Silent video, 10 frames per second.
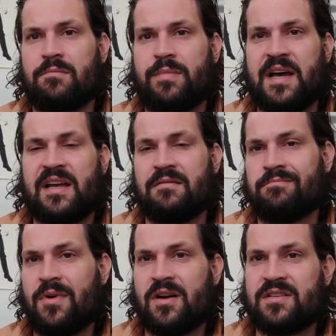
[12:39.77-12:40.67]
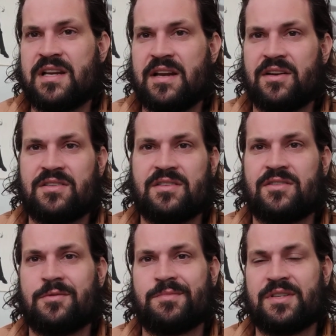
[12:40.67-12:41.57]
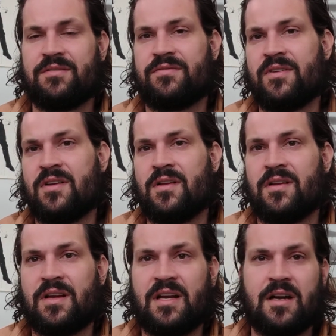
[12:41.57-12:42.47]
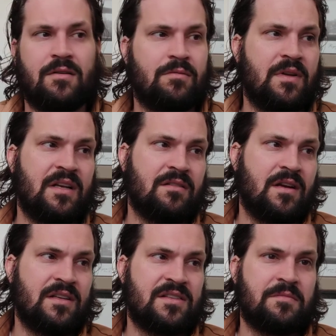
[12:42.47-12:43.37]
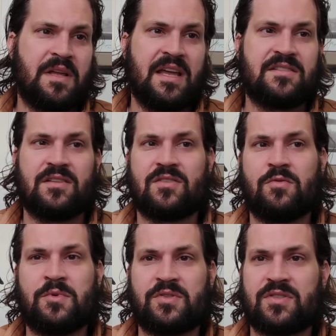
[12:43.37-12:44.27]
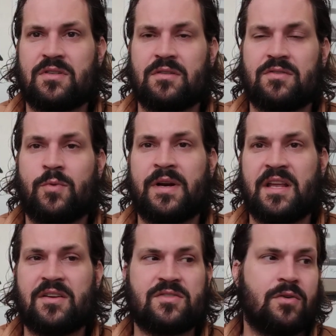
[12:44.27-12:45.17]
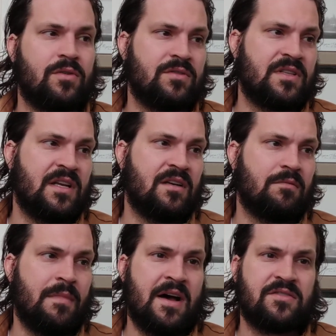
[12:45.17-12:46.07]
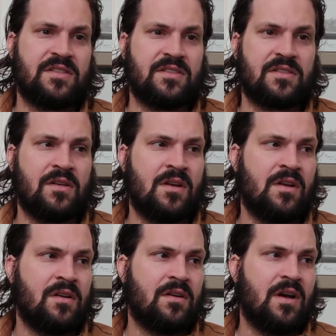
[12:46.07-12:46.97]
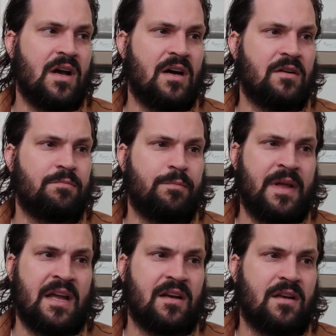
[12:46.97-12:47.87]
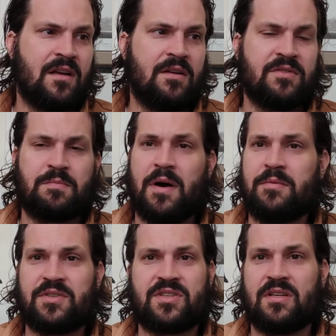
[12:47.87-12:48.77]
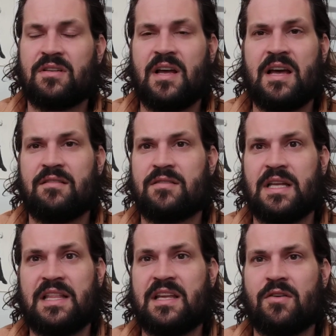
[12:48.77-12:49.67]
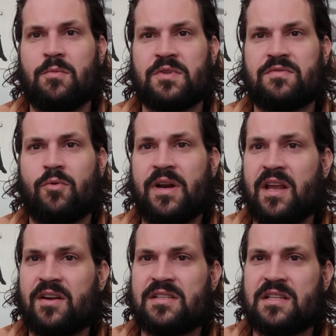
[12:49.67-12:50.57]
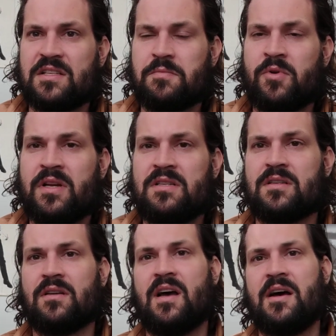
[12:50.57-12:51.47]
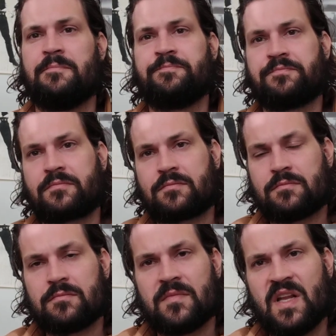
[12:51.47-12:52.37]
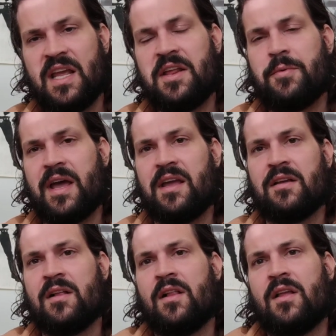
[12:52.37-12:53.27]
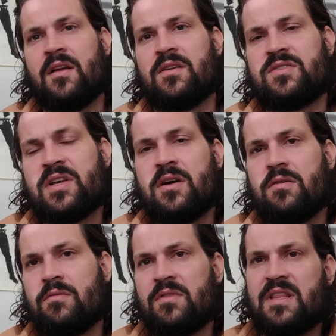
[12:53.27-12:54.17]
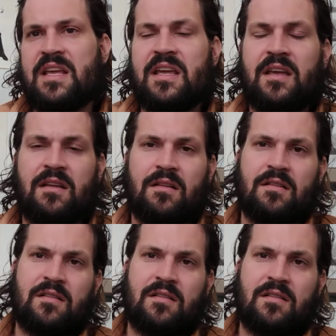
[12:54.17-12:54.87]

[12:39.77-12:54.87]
by our standards in terms of, in some cases almost 20 years old, and Maus is, it was published, I think, almost 40 years at this point. Anyway, so the